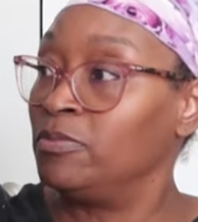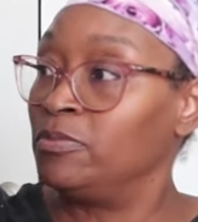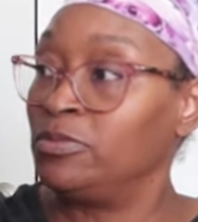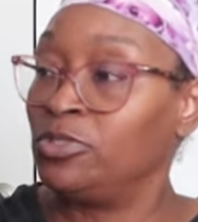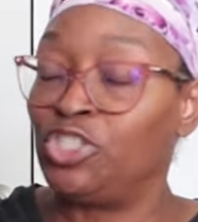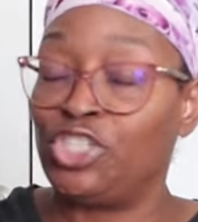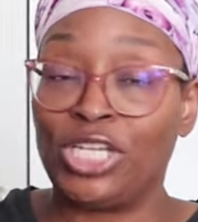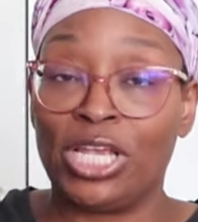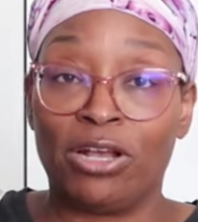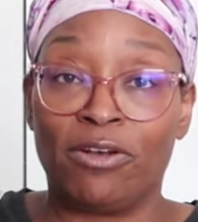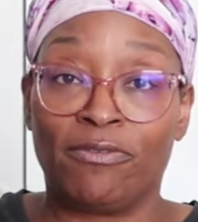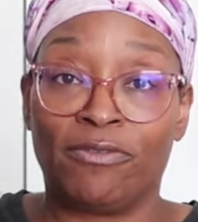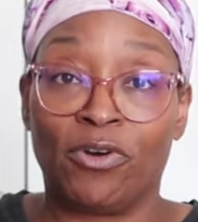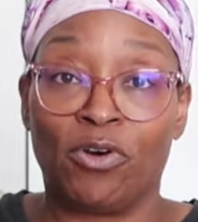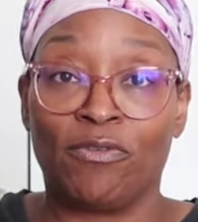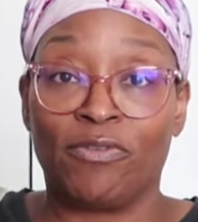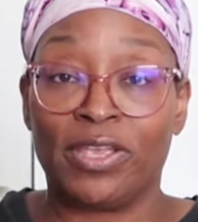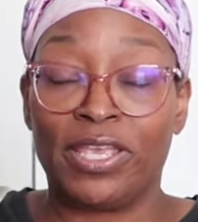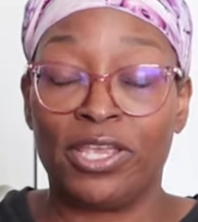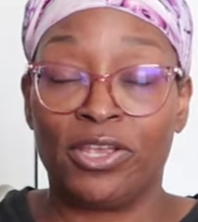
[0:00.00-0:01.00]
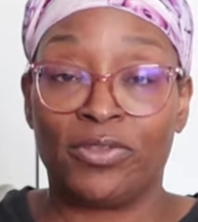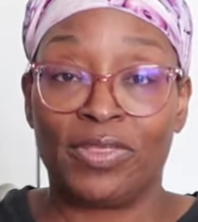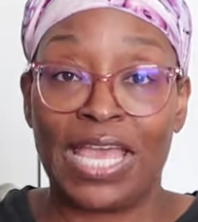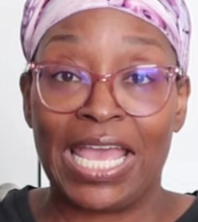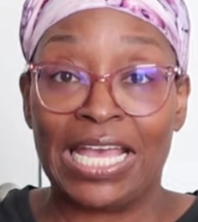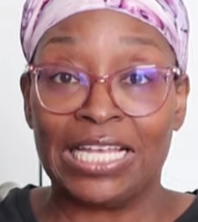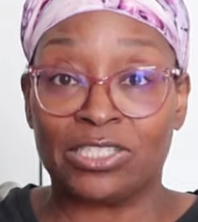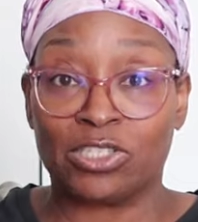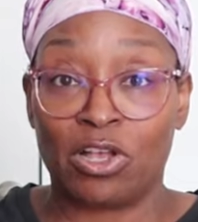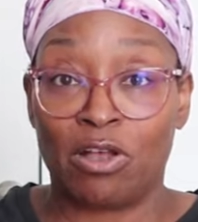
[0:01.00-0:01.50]
shelf over here that
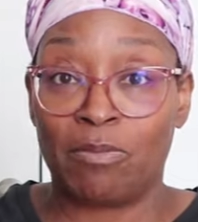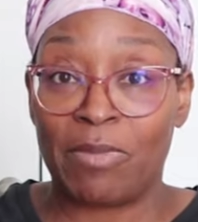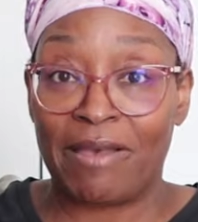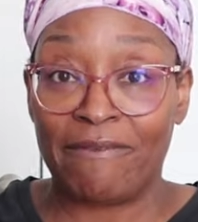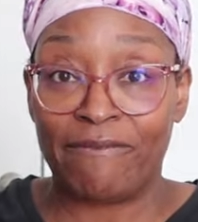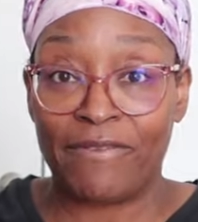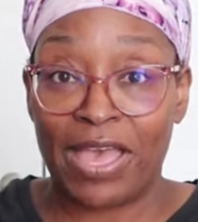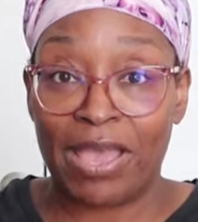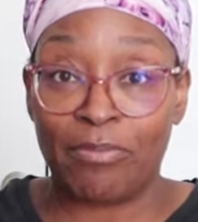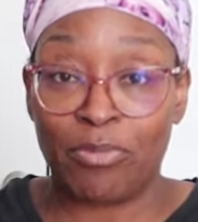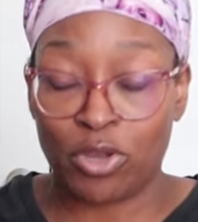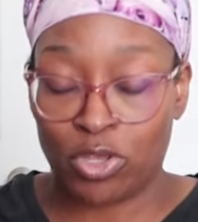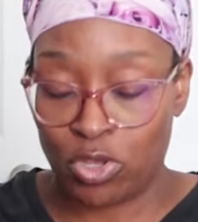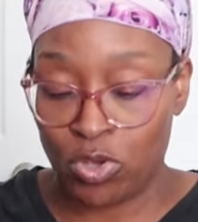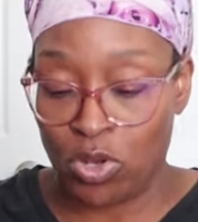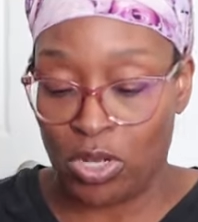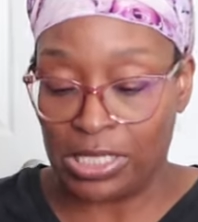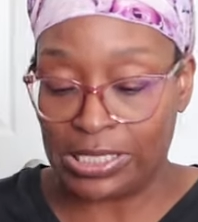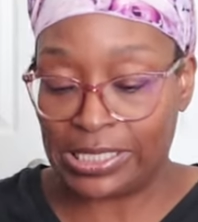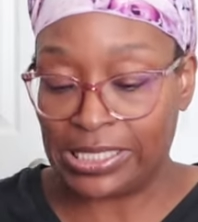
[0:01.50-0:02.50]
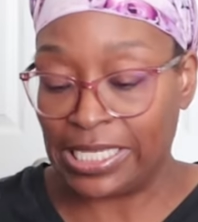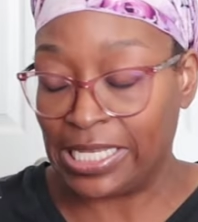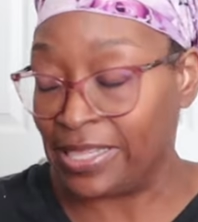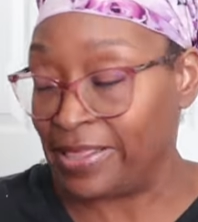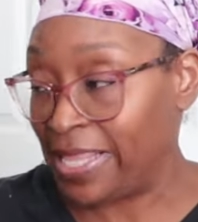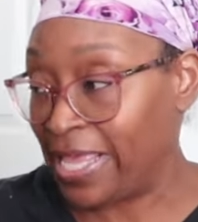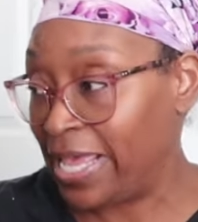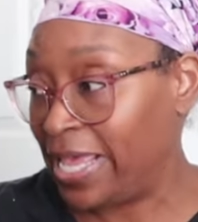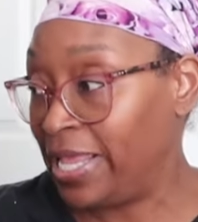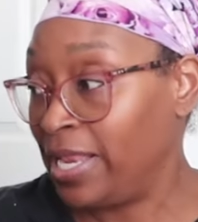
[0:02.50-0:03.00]
has all my fabric. You all
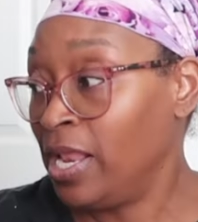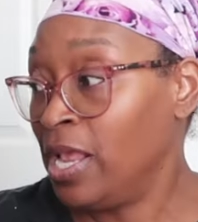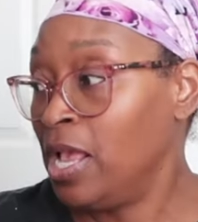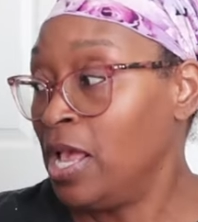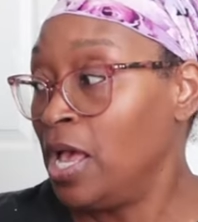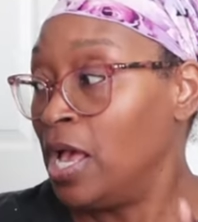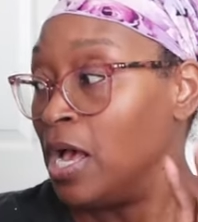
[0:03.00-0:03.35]
seen that.